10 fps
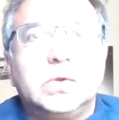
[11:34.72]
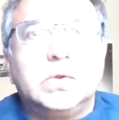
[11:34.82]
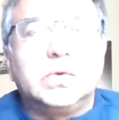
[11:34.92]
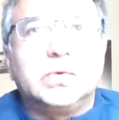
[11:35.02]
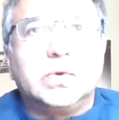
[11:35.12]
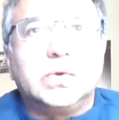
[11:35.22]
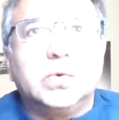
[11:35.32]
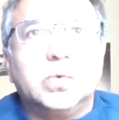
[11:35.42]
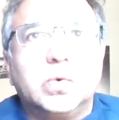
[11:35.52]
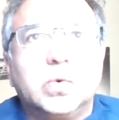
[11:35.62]

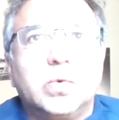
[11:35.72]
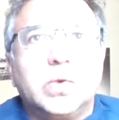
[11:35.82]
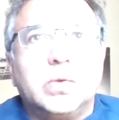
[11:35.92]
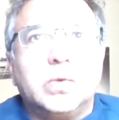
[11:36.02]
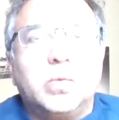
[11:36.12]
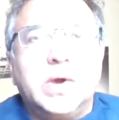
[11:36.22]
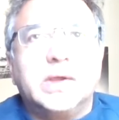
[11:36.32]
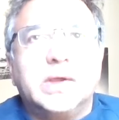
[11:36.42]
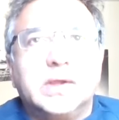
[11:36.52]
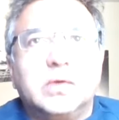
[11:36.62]
So, why
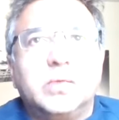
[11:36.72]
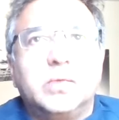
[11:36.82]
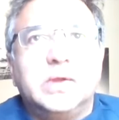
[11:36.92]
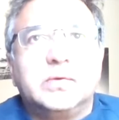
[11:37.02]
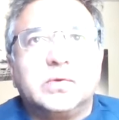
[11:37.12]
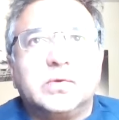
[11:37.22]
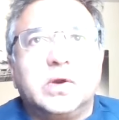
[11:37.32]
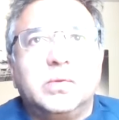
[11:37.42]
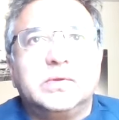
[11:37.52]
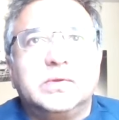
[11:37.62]
again are we
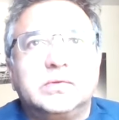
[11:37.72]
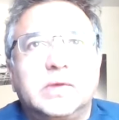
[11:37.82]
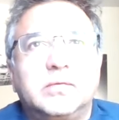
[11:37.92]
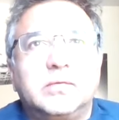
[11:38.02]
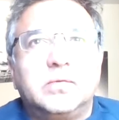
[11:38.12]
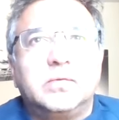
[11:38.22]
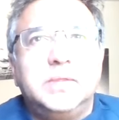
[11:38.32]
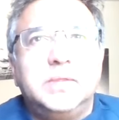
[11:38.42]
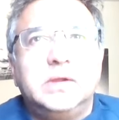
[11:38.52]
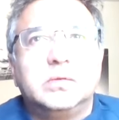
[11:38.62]
starting with this chapter 4?
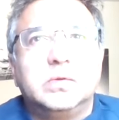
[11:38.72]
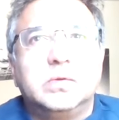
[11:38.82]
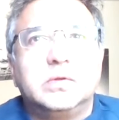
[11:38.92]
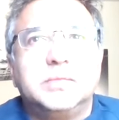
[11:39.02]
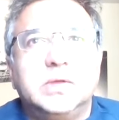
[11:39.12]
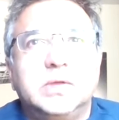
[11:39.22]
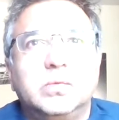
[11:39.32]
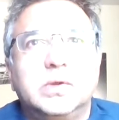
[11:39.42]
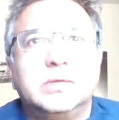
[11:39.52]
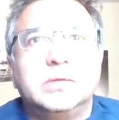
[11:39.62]
Being in the world,
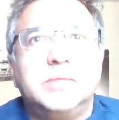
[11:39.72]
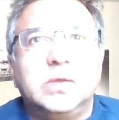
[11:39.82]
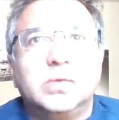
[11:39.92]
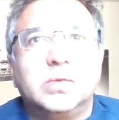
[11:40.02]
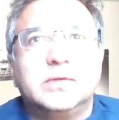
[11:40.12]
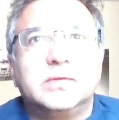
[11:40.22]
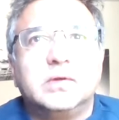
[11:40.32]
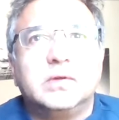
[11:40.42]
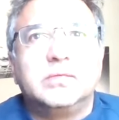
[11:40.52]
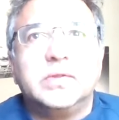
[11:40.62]
being with, being
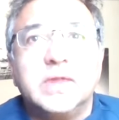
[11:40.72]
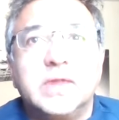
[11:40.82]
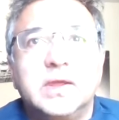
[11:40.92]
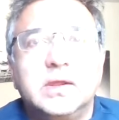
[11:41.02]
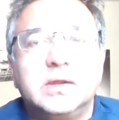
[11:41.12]
oneself, the they.